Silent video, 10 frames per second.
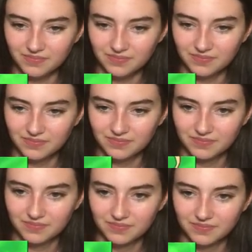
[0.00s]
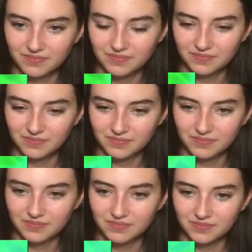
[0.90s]

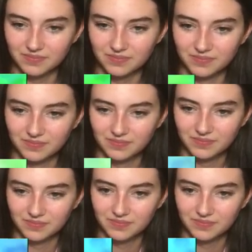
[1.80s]
The person shown says nothing.